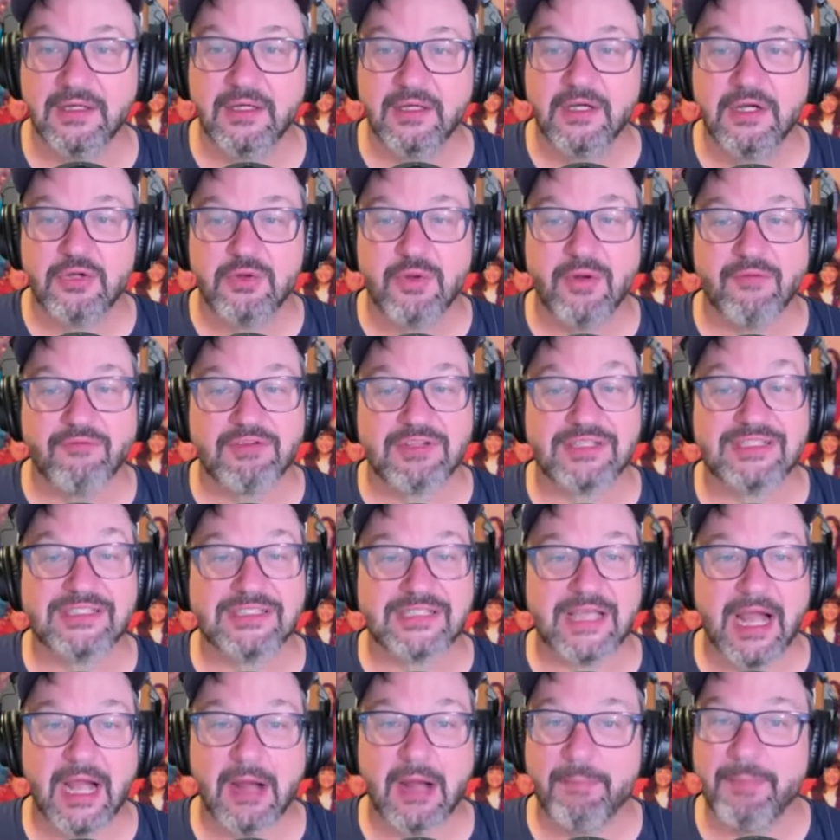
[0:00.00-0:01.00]
You have to
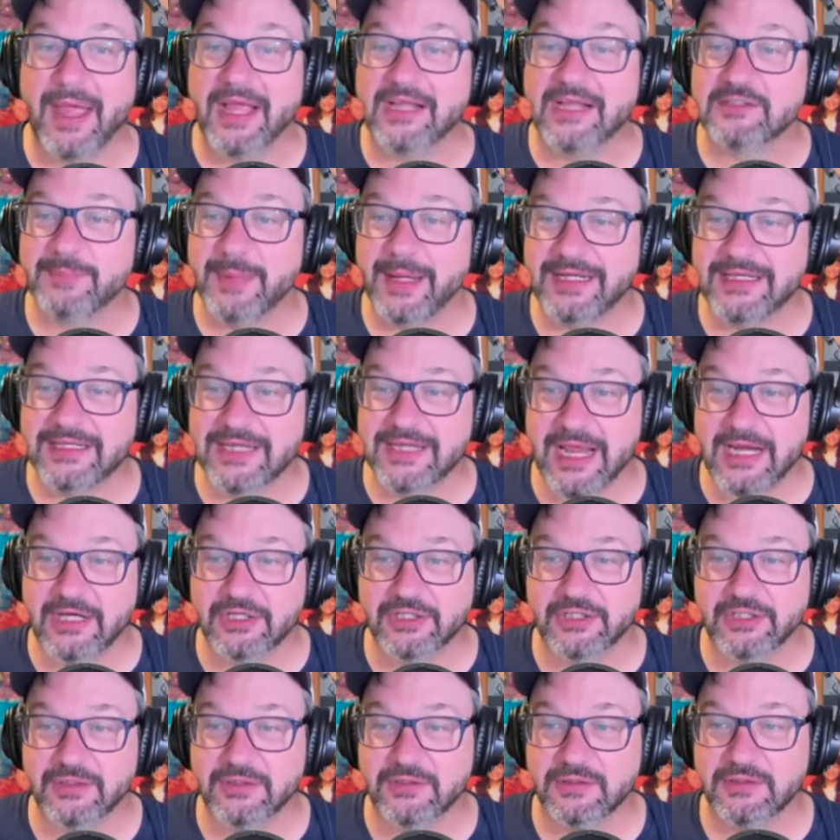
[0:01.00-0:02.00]
set up
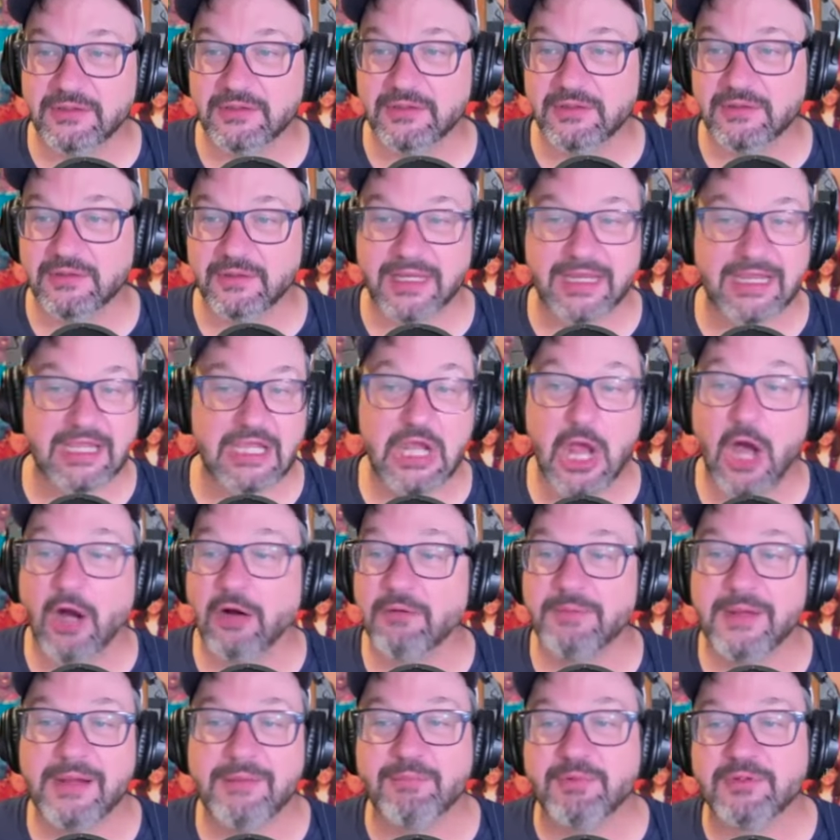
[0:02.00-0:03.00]
expectations, like young
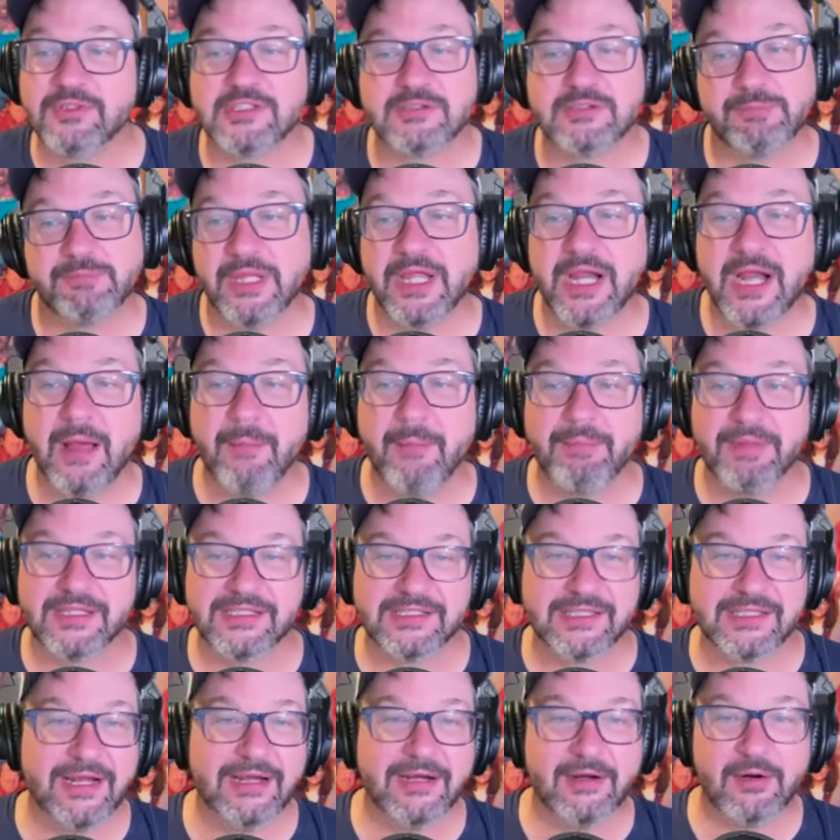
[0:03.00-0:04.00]
people split up
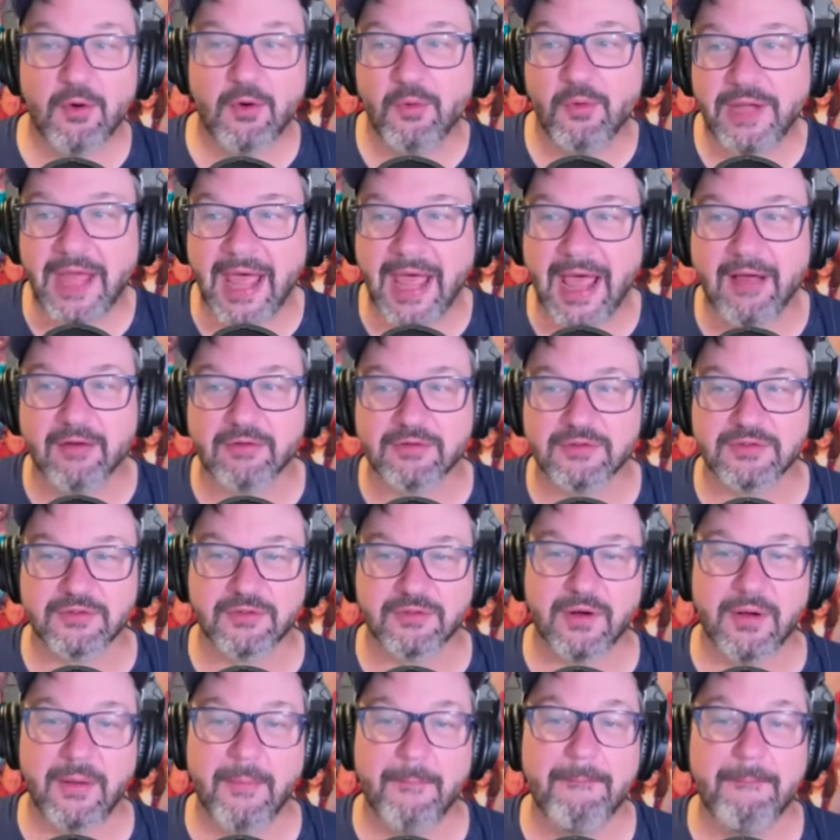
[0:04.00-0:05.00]
inside an old house
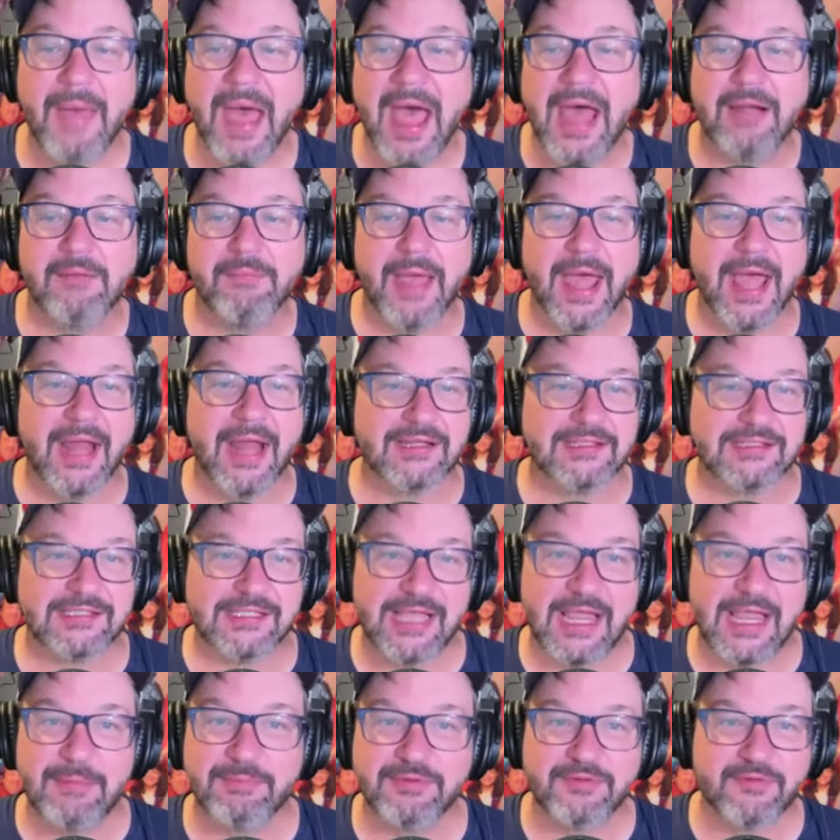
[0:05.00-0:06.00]
or a madman
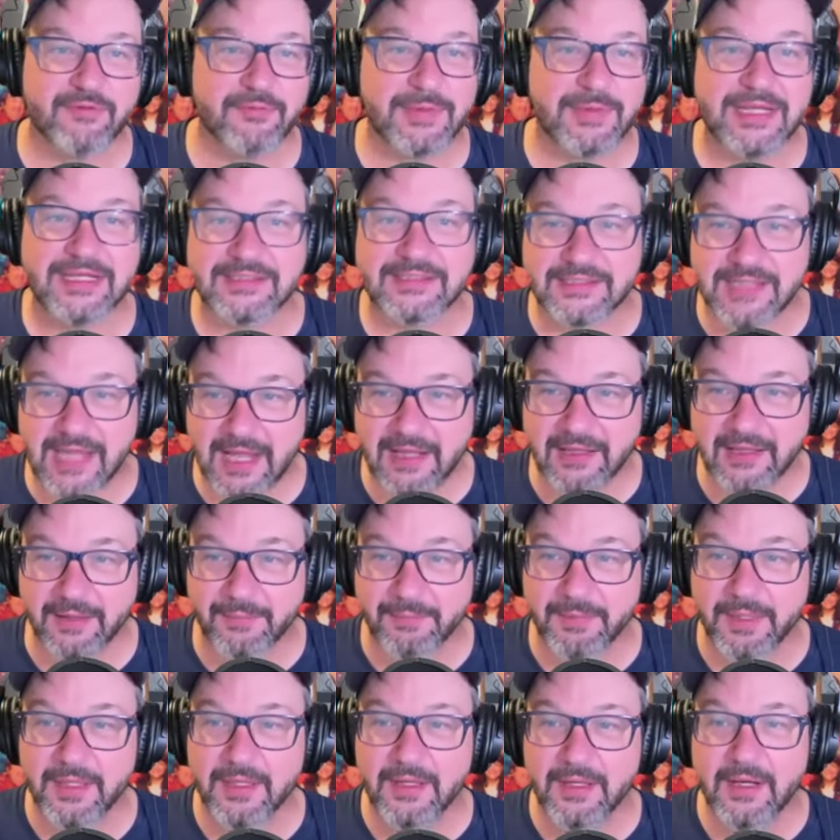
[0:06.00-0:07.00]
escapes from the asylum.